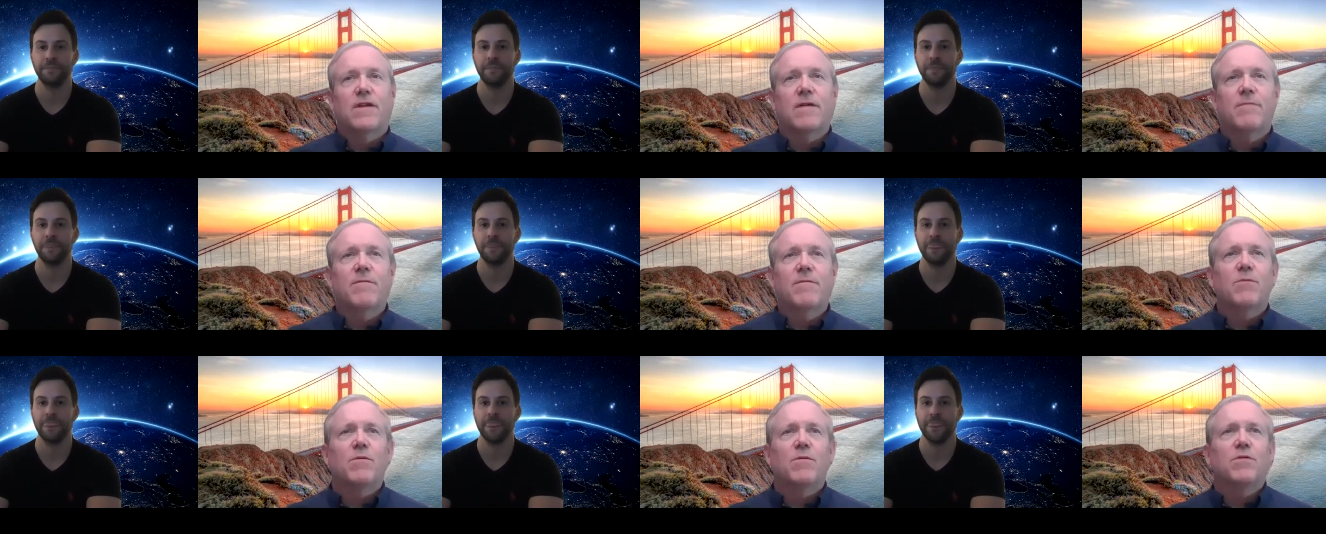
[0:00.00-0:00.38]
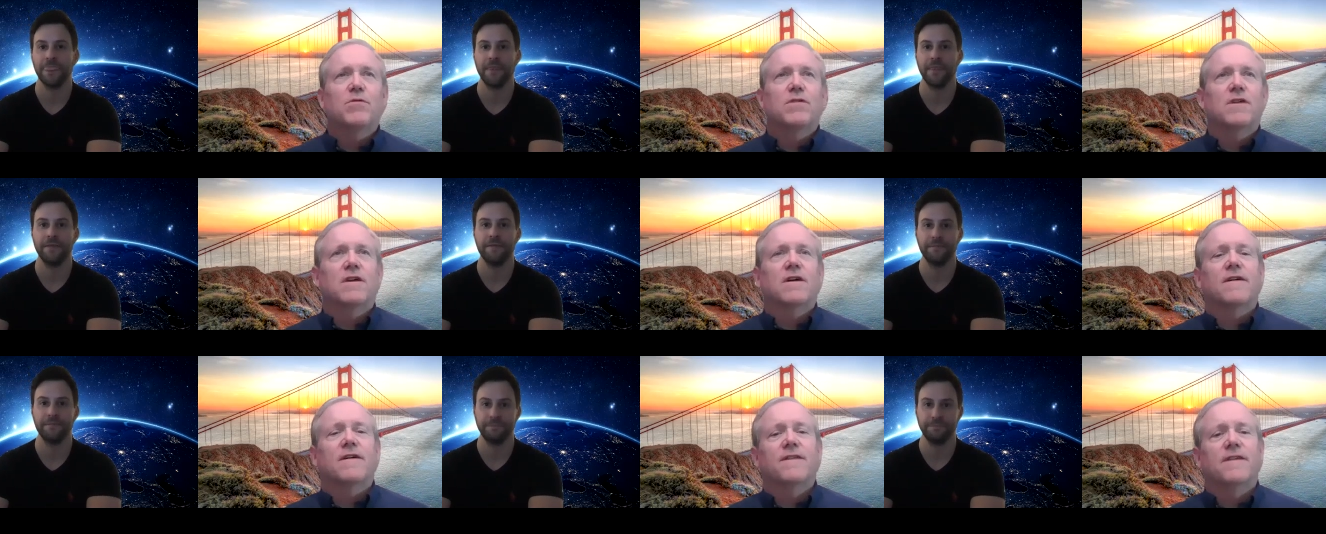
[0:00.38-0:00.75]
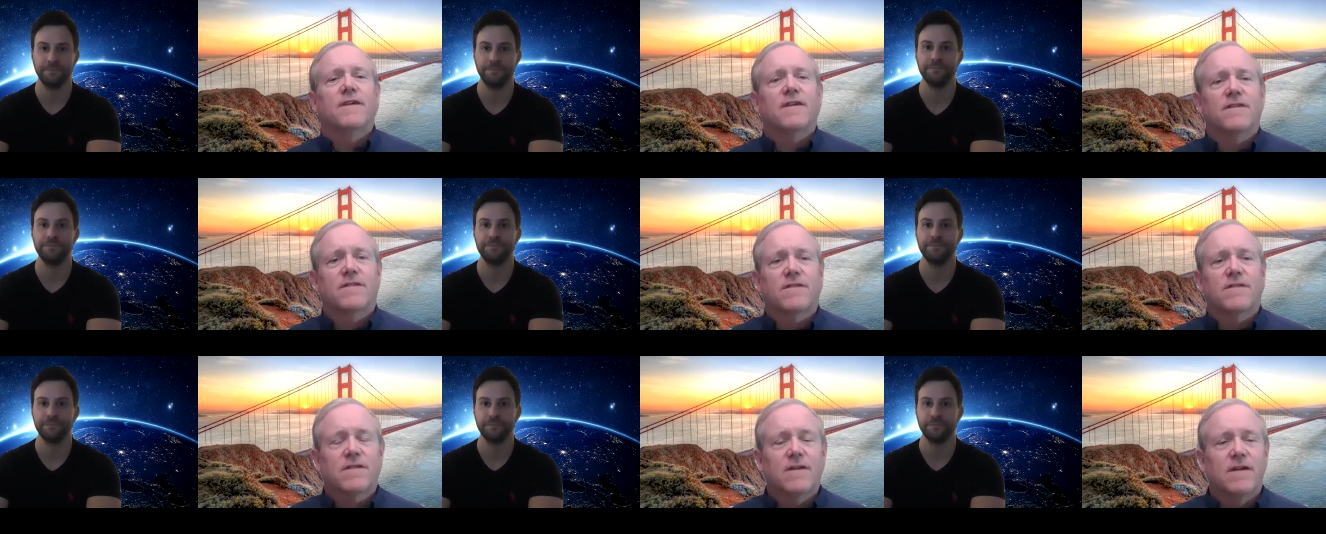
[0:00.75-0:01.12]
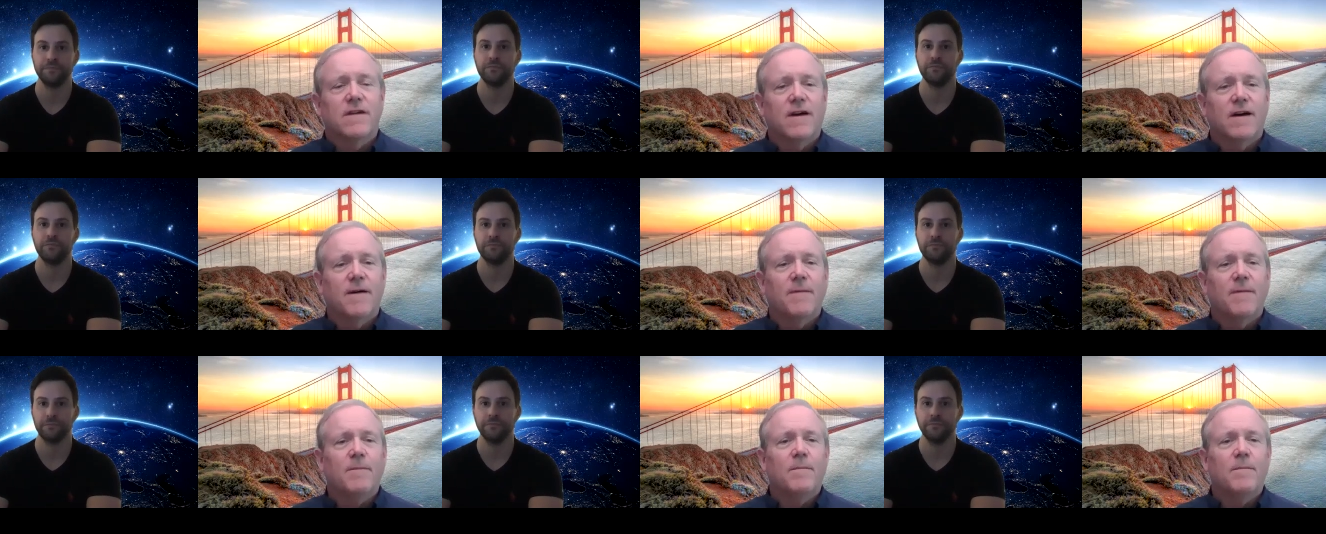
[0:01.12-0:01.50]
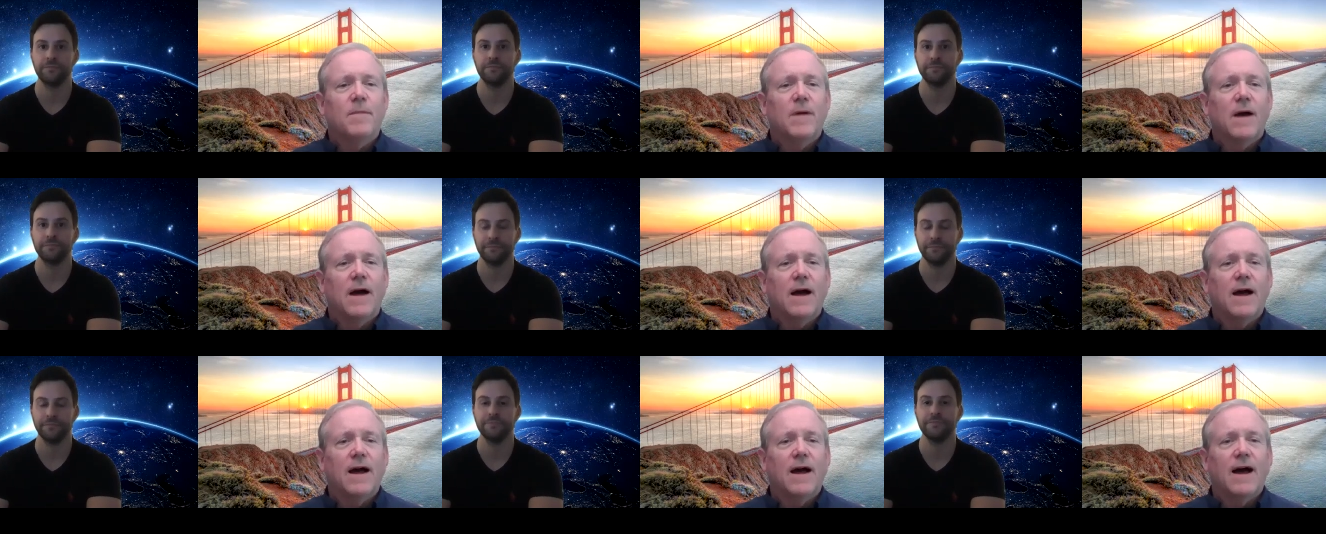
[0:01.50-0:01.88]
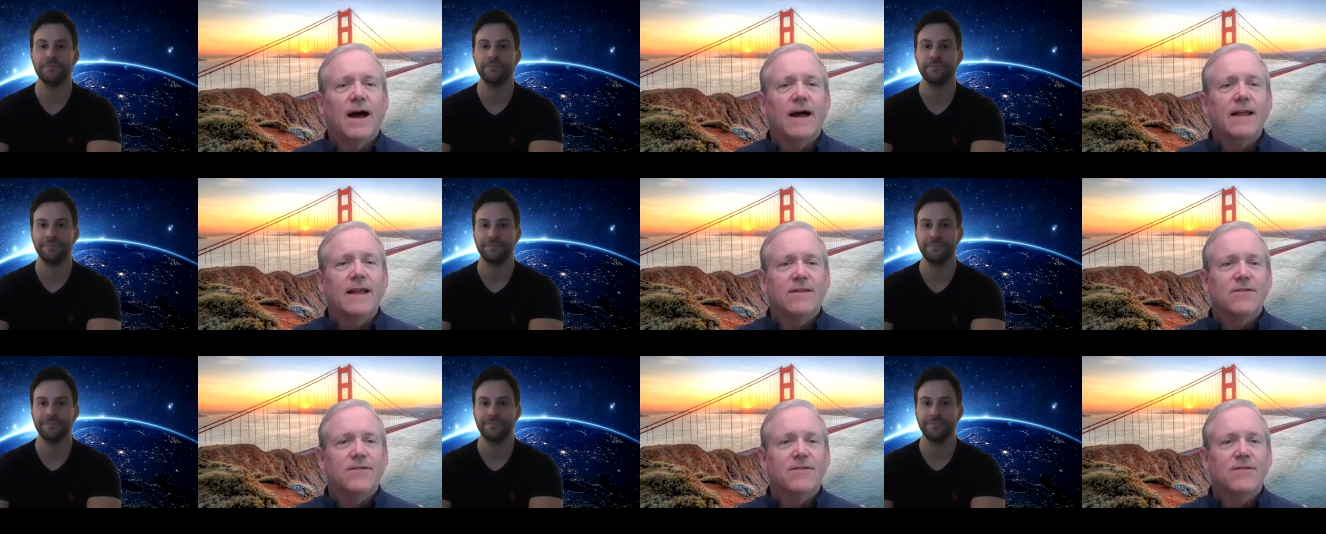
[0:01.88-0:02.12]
Speaker 1: tell me what you think on this. Um, I,